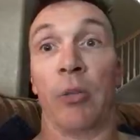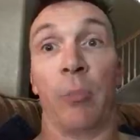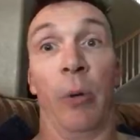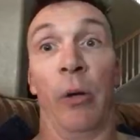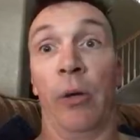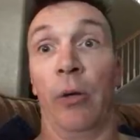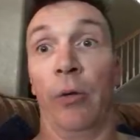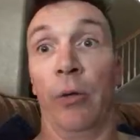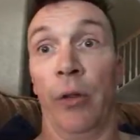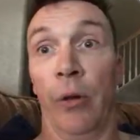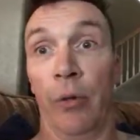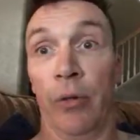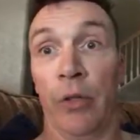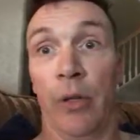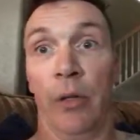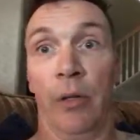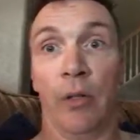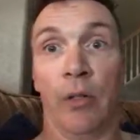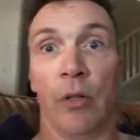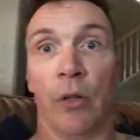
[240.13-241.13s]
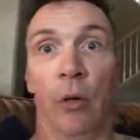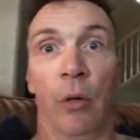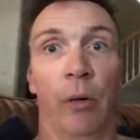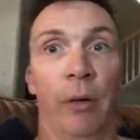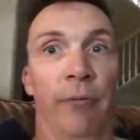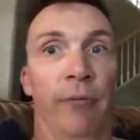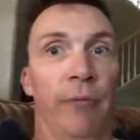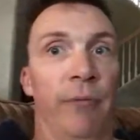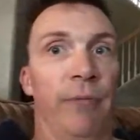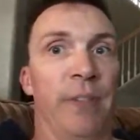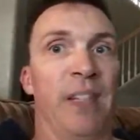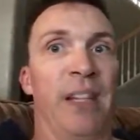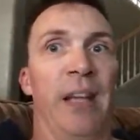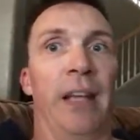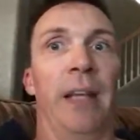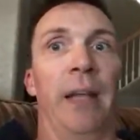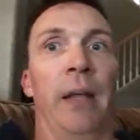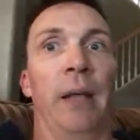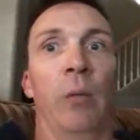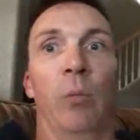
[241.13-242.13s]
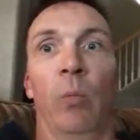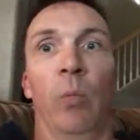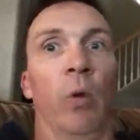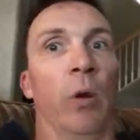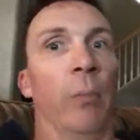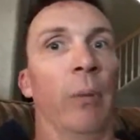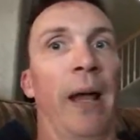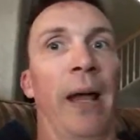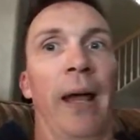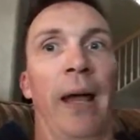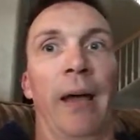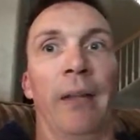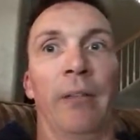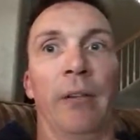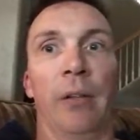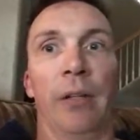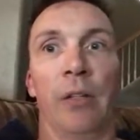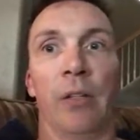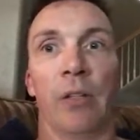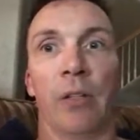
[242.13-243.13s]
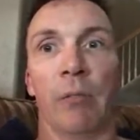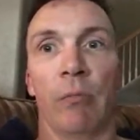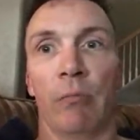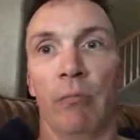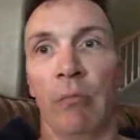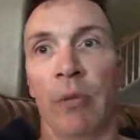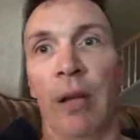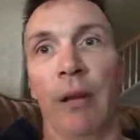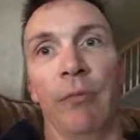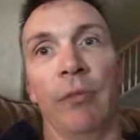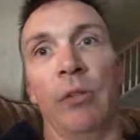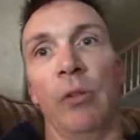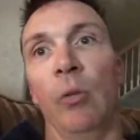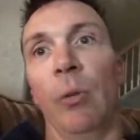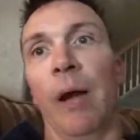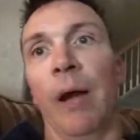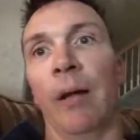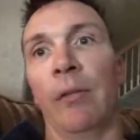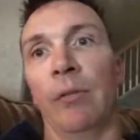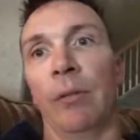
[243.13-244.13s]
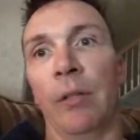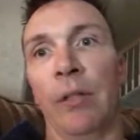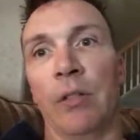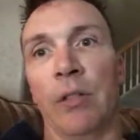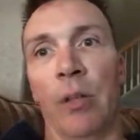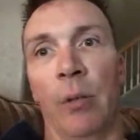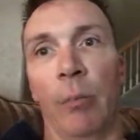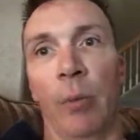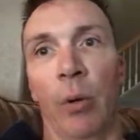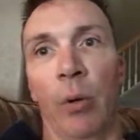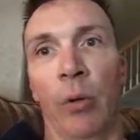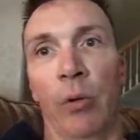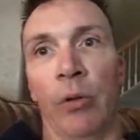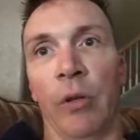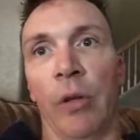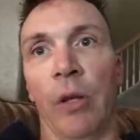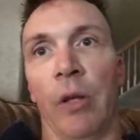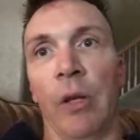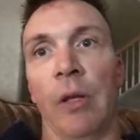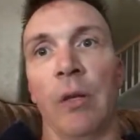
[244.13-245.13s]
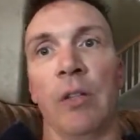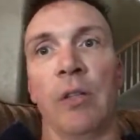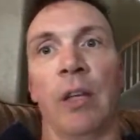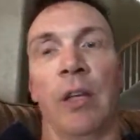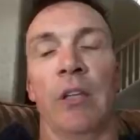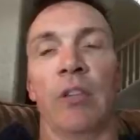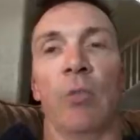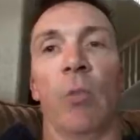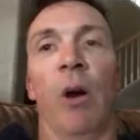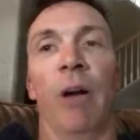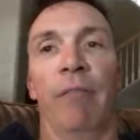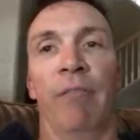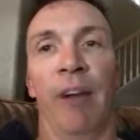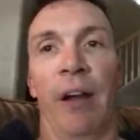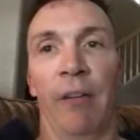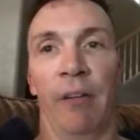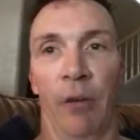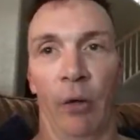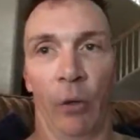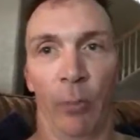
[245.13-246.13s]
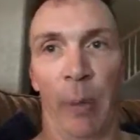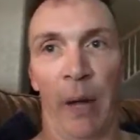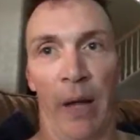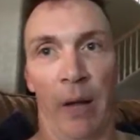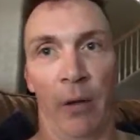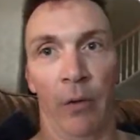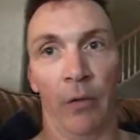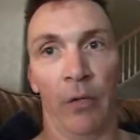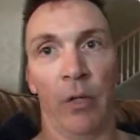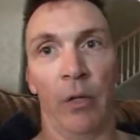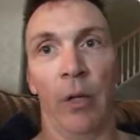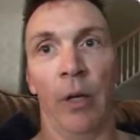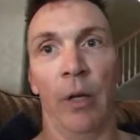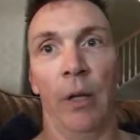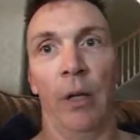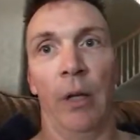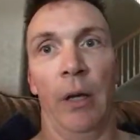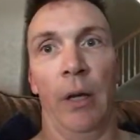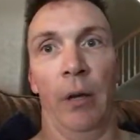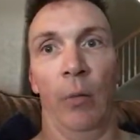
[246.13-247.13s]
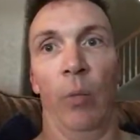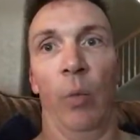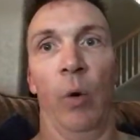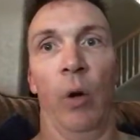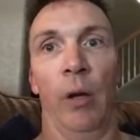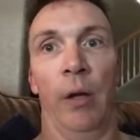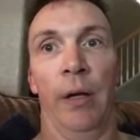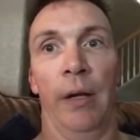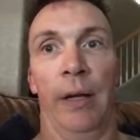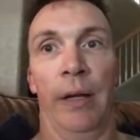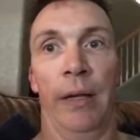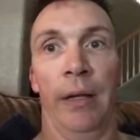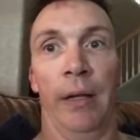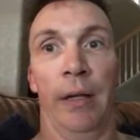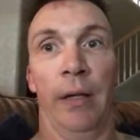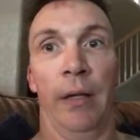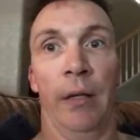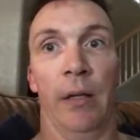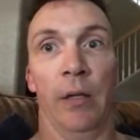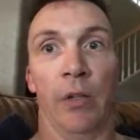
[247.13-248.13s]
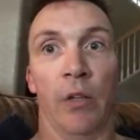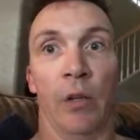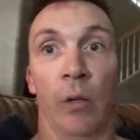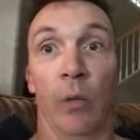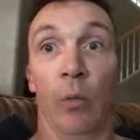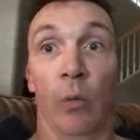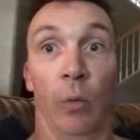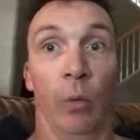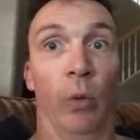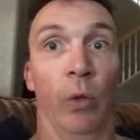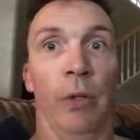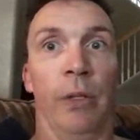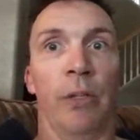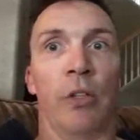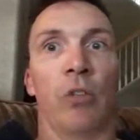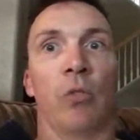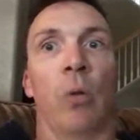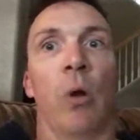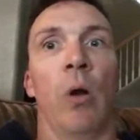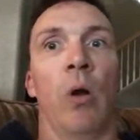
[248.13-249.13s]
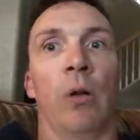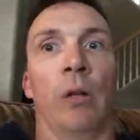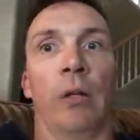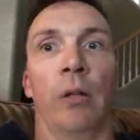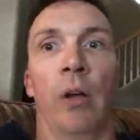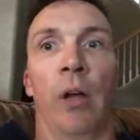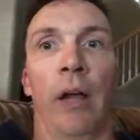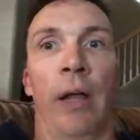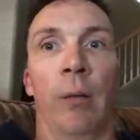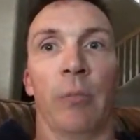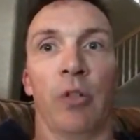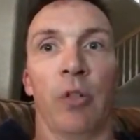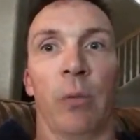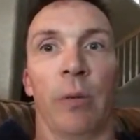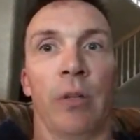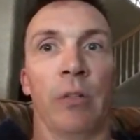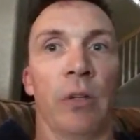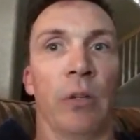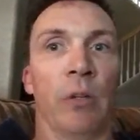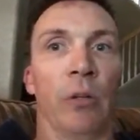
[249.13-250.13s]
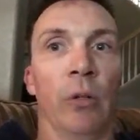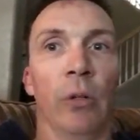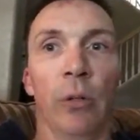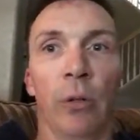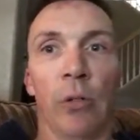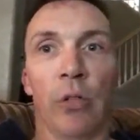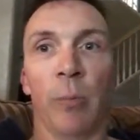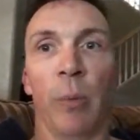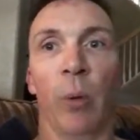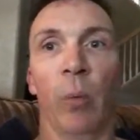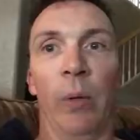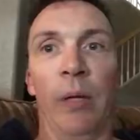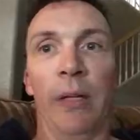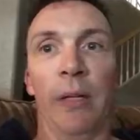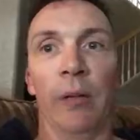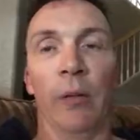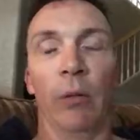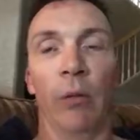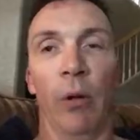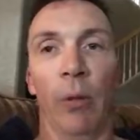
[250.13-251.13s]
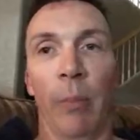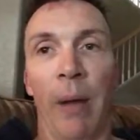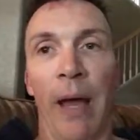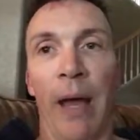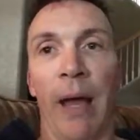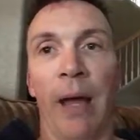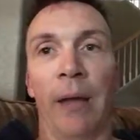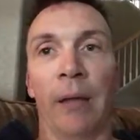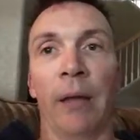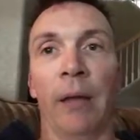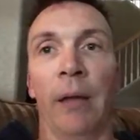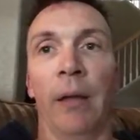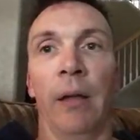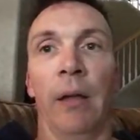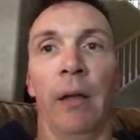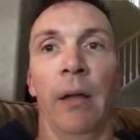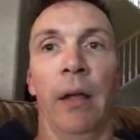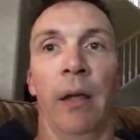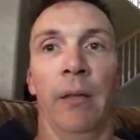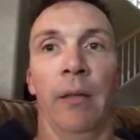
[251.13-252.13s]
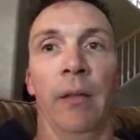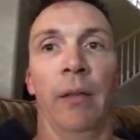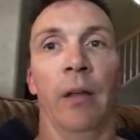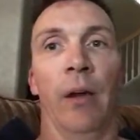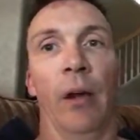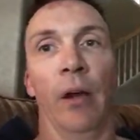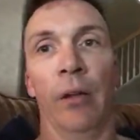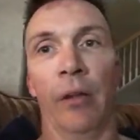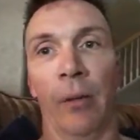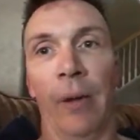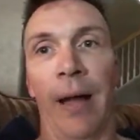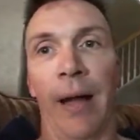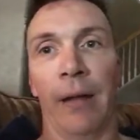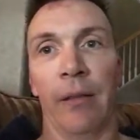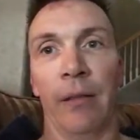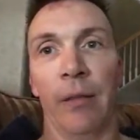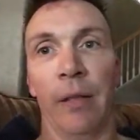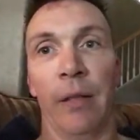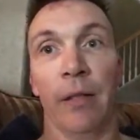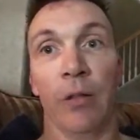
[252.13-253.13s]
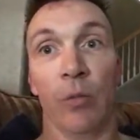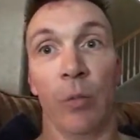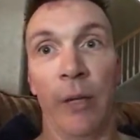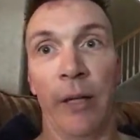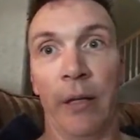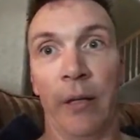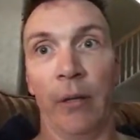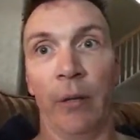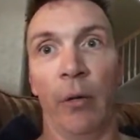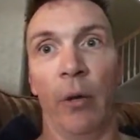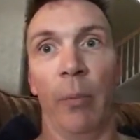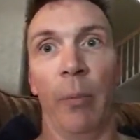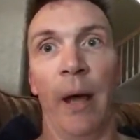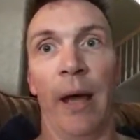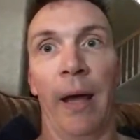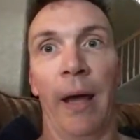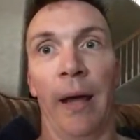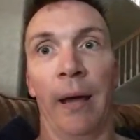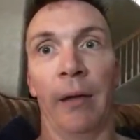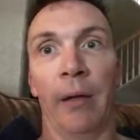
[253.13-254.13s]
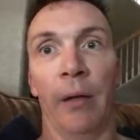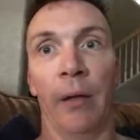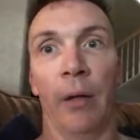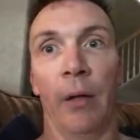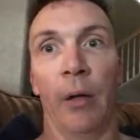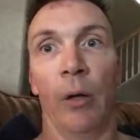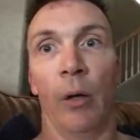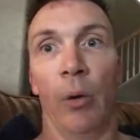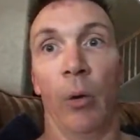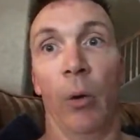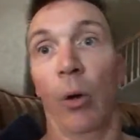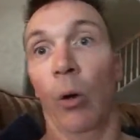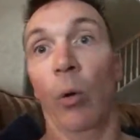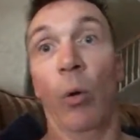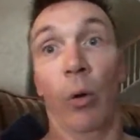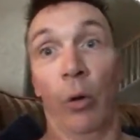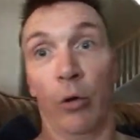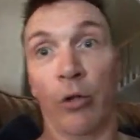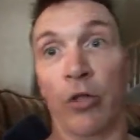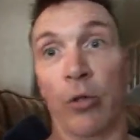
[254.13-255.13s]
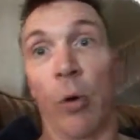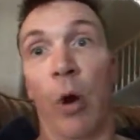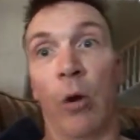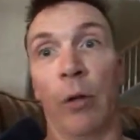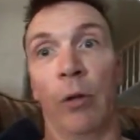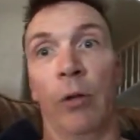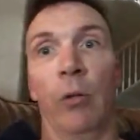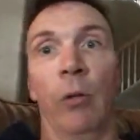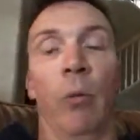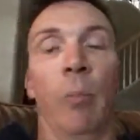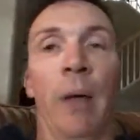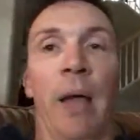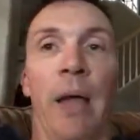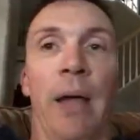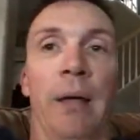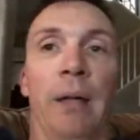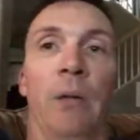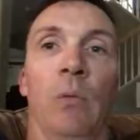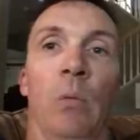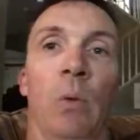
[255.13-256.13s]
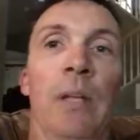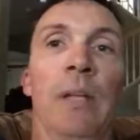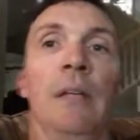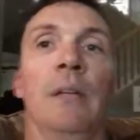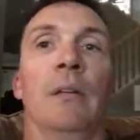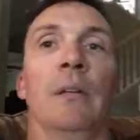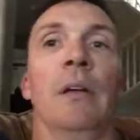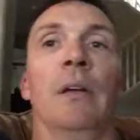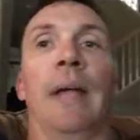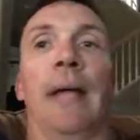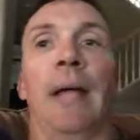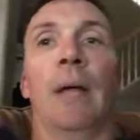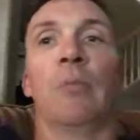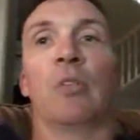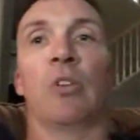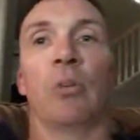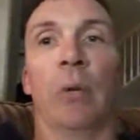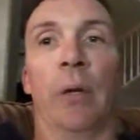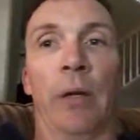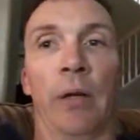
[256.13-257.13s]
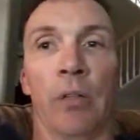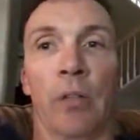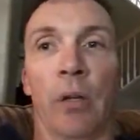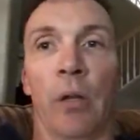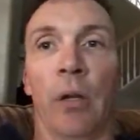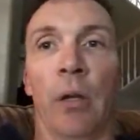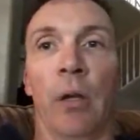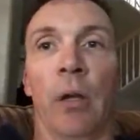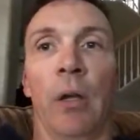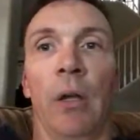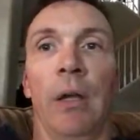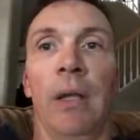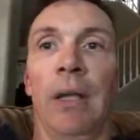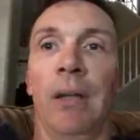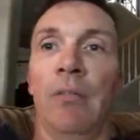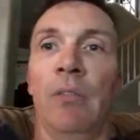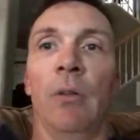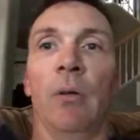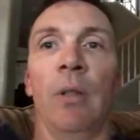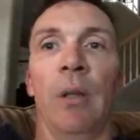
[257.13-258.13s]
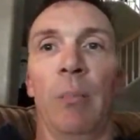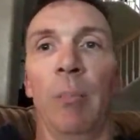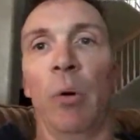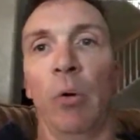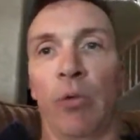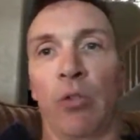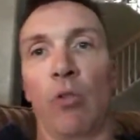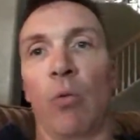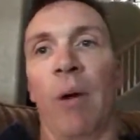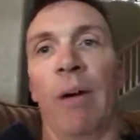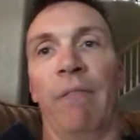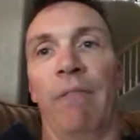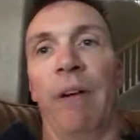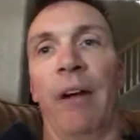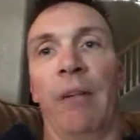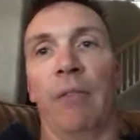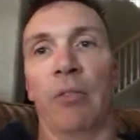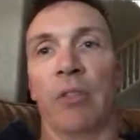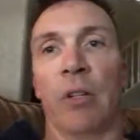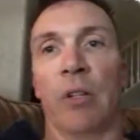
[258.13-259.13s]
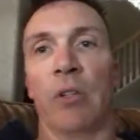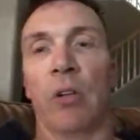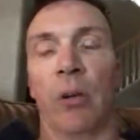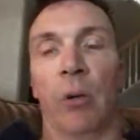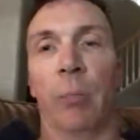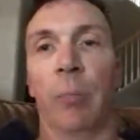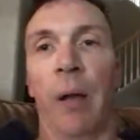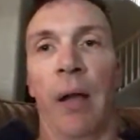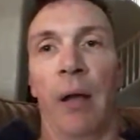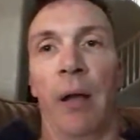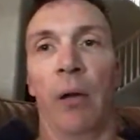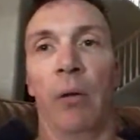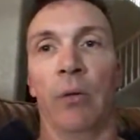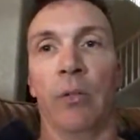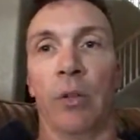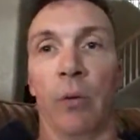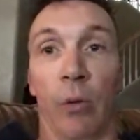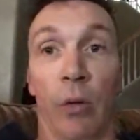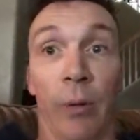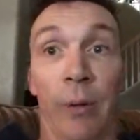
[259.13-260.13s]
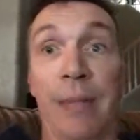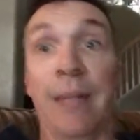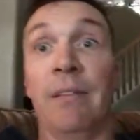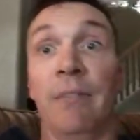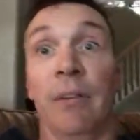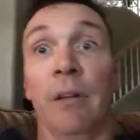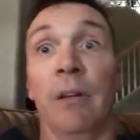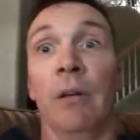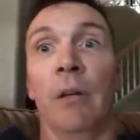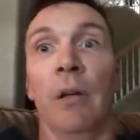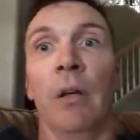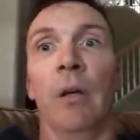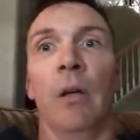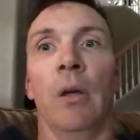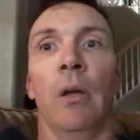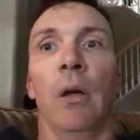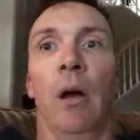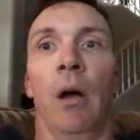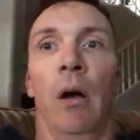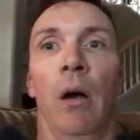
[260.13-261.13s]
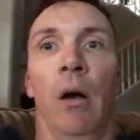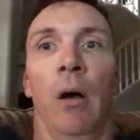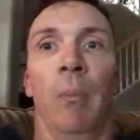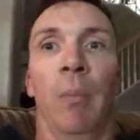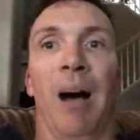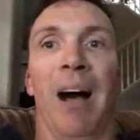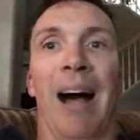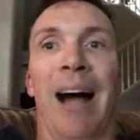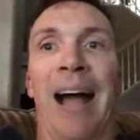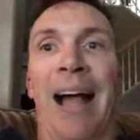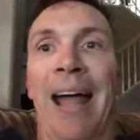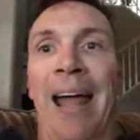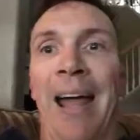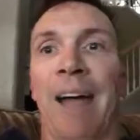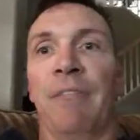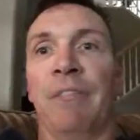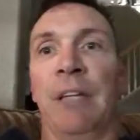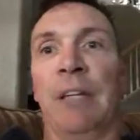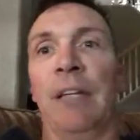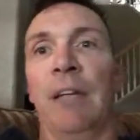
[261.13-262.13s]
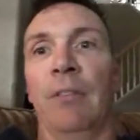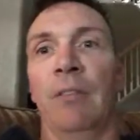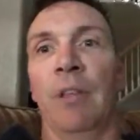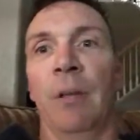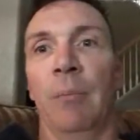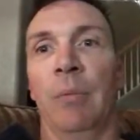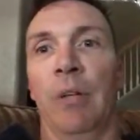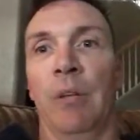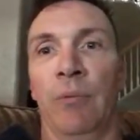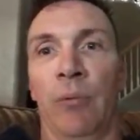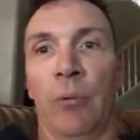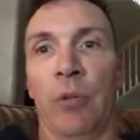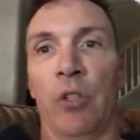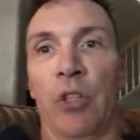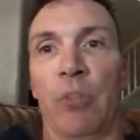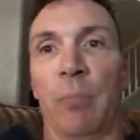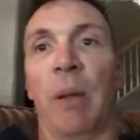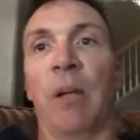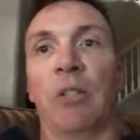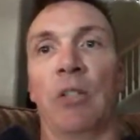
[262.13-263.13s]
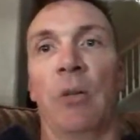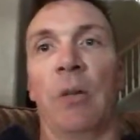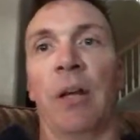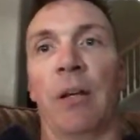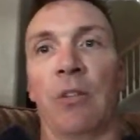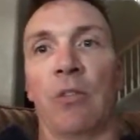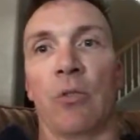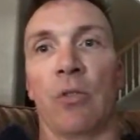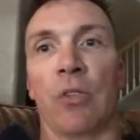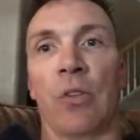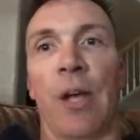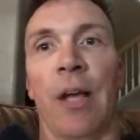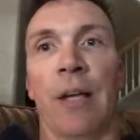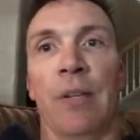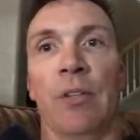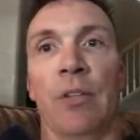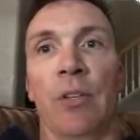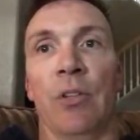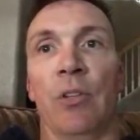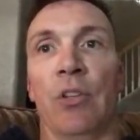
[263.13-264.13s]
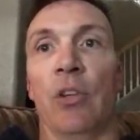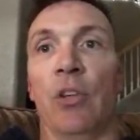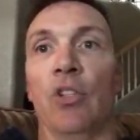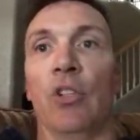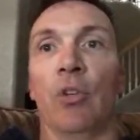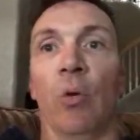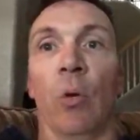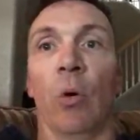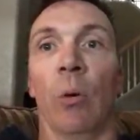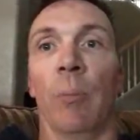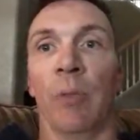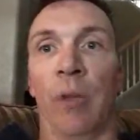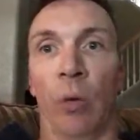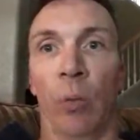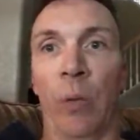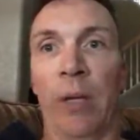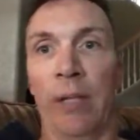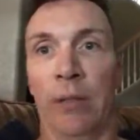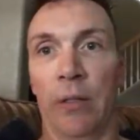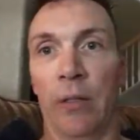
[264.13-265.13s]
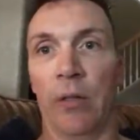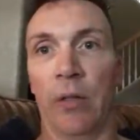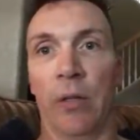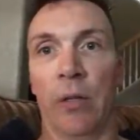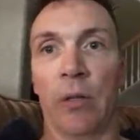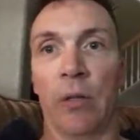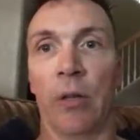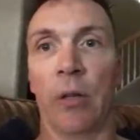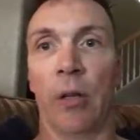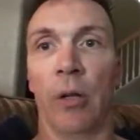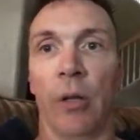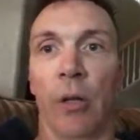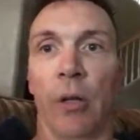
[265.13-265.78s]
sprinkle those in. So if, say, one of my athletes, you have 2 athletes that both say squat 500 pounds, and one is really strong in the hamstrings and glutes but weak in the low back, and then the other athlete is weak in the low back or strong in the low back and weak in the hamstrings. Even though they both squat 500 or 600 pounds, or they're even, I have to give them different special exercises to shore up their weaknesses.